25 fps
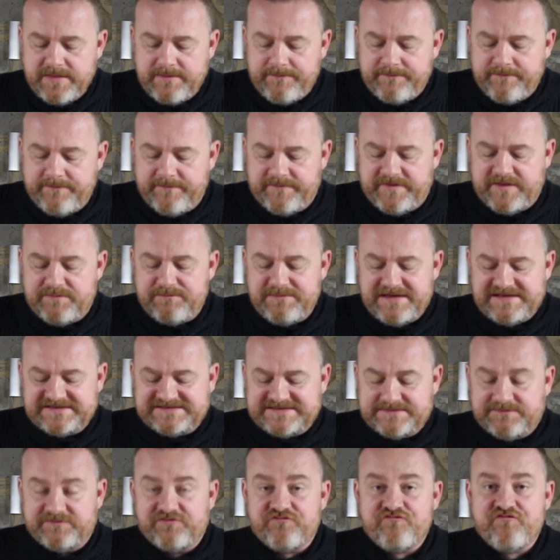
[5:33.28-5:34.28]
The meat
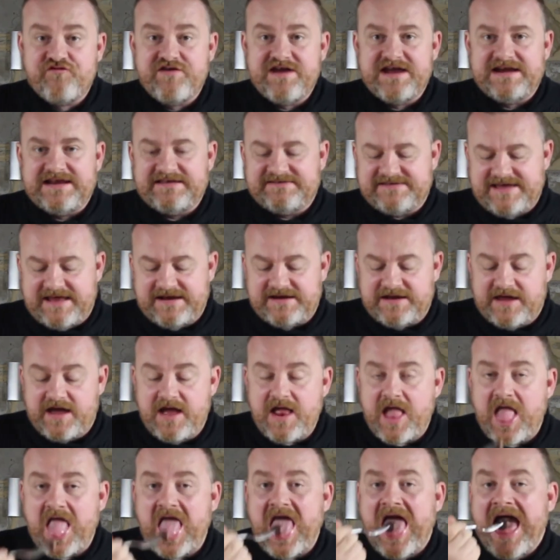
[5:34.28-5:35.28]
seems really
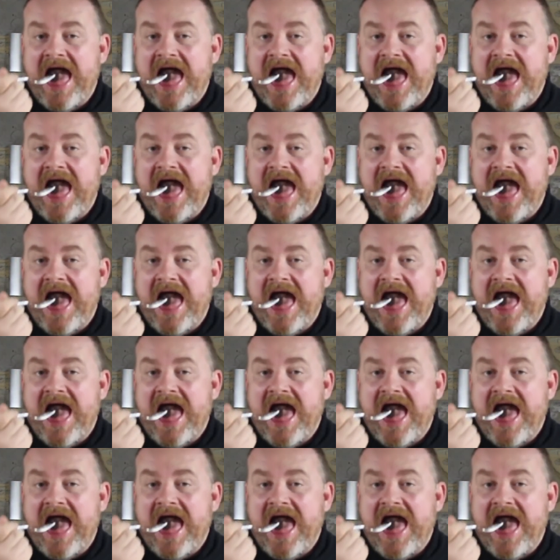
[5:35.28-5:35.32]
tender.